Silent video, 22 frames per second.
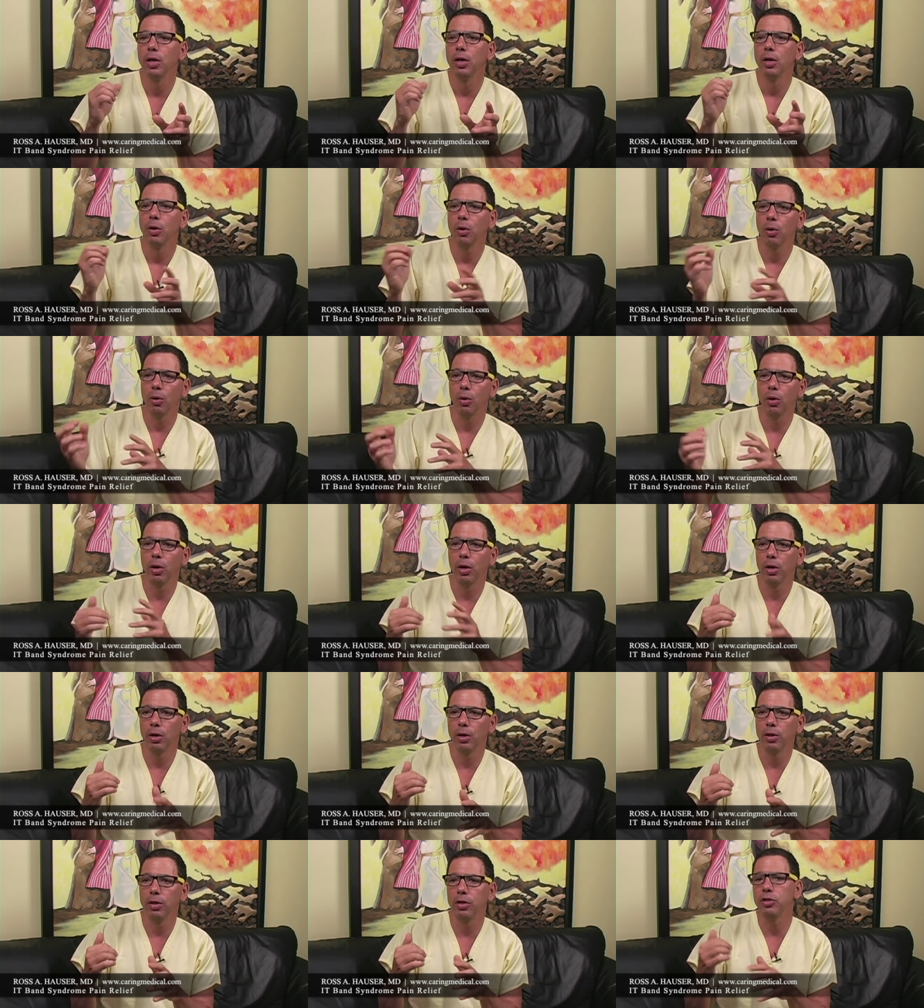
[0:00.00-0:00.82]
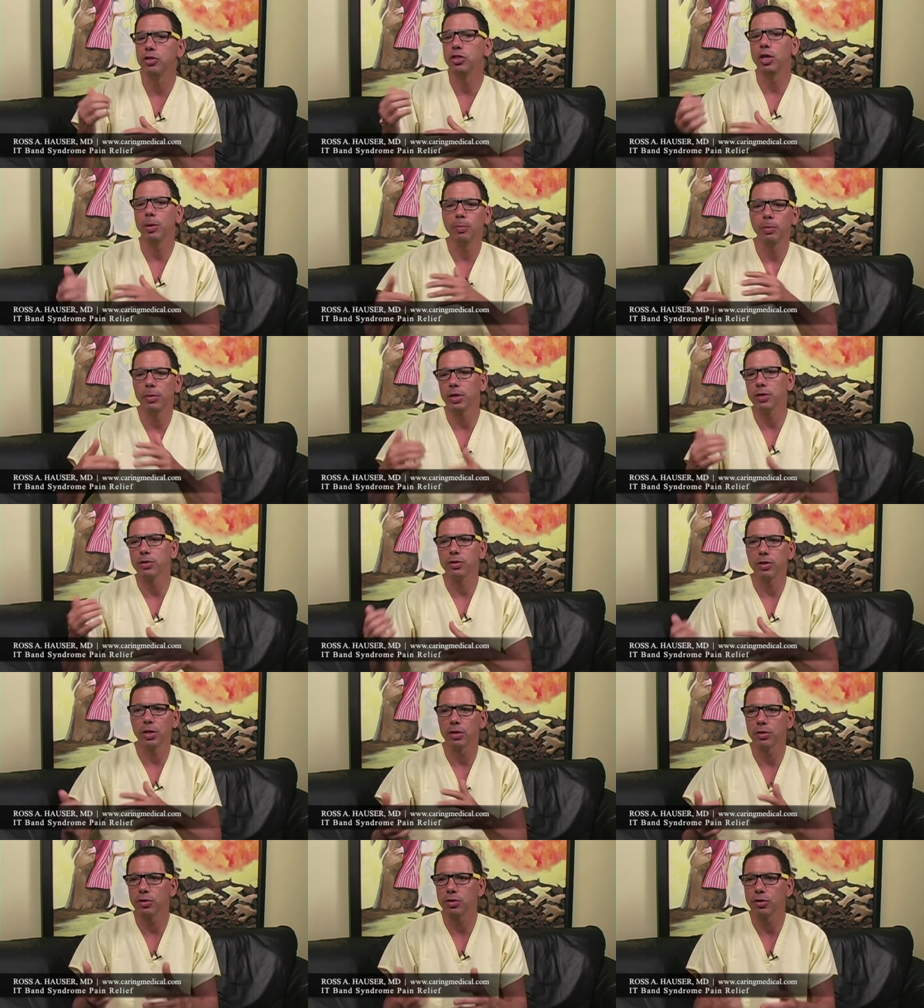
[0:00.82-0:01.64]
or the gymnast
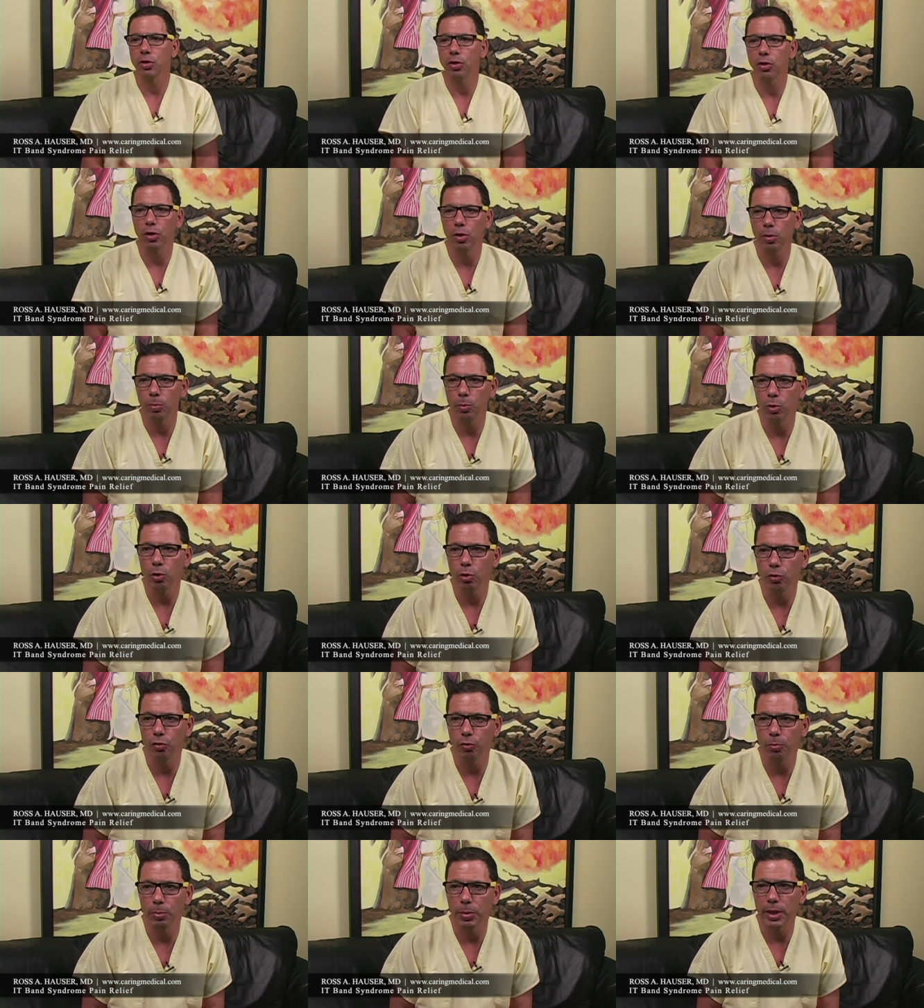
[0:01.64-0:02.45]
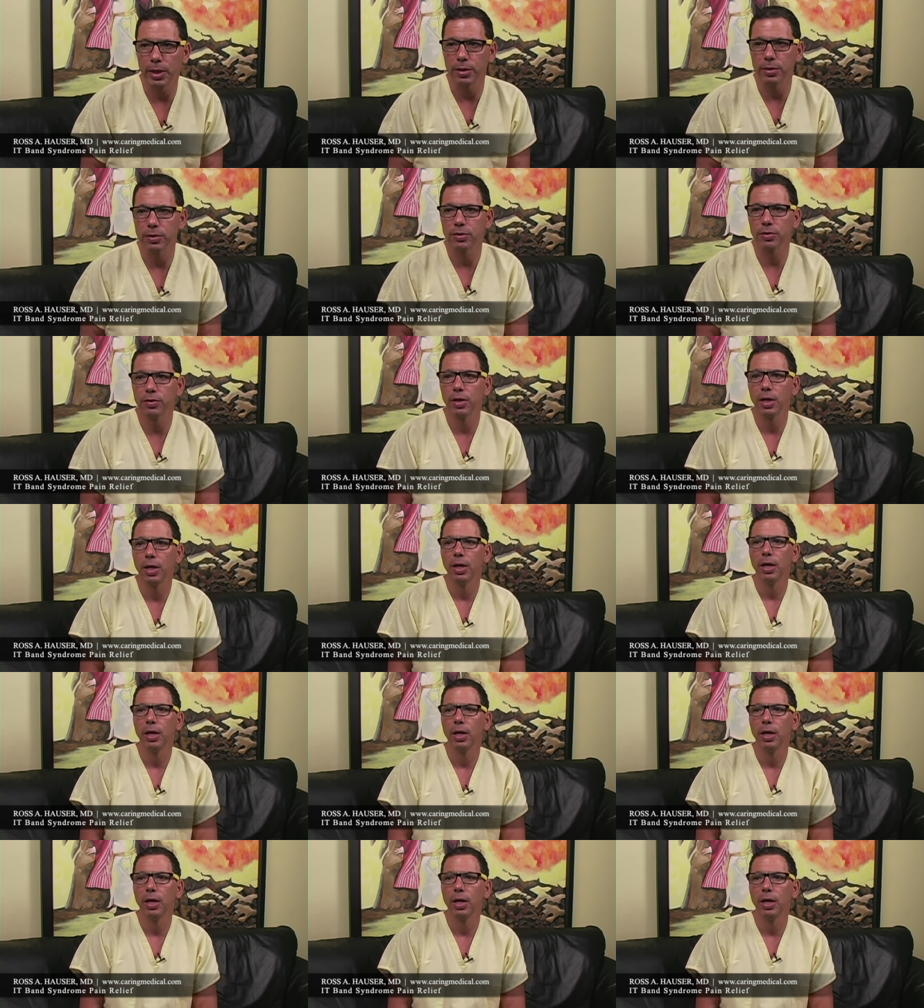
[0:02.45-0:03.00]
does certain movements.